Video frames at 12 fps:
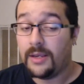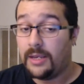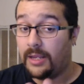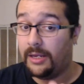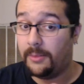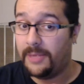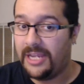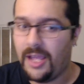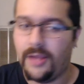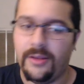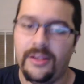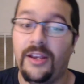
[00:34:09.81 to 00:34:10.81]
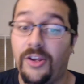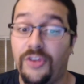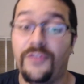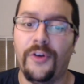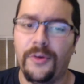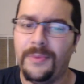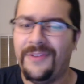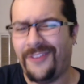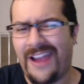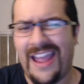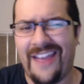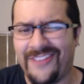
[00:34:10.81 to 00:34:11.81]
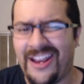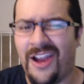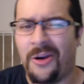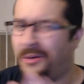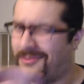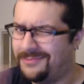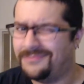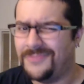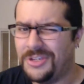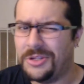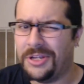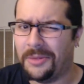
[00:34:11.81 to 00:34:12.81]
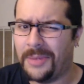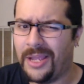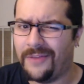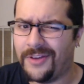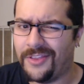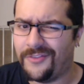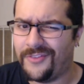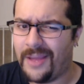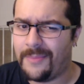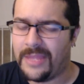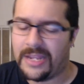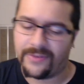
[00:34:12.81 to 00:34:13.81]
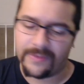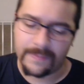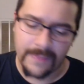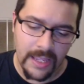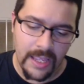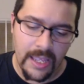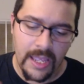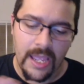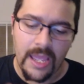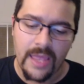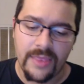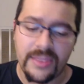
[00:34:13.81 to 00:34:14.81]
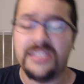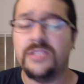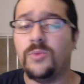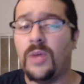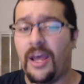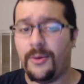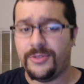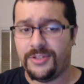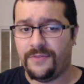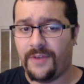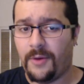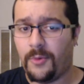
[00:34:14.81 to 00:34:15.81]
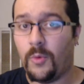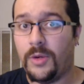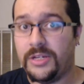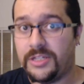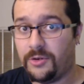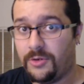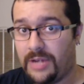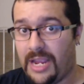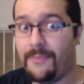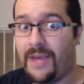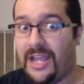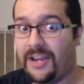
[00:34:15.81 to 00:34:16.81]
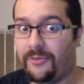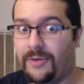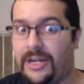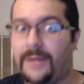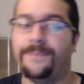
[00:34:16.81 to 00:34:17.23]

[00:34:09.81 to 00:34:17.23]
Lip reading: Now, hear me out. I know you've heard me for half an hour. You can hear me out for another 5 minutes. This is what I would do if I were going to create my career.